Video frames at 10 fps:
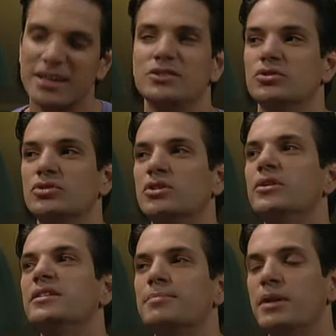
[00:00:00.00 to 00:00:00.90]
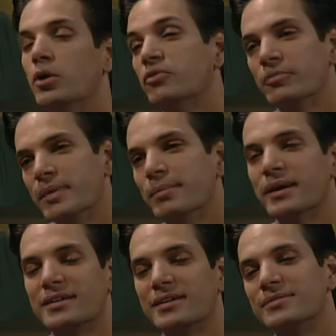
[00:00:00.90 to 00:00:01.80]
George Clooney's a bit old for me,
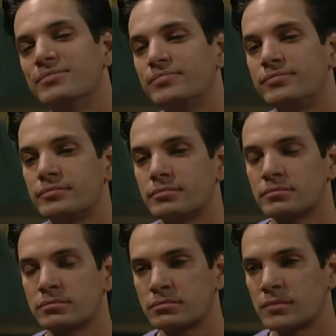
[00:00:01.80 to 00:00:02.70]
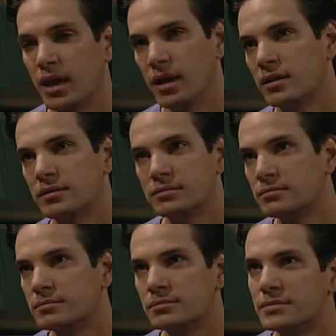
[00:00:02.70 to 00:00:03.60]
but hey,
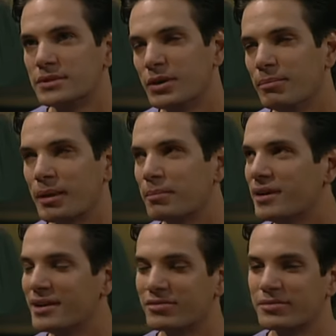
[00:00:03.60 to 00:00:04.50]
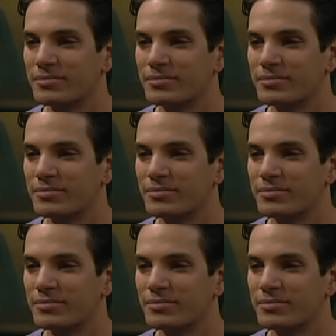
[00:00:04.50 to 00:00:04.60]
it's only make believe.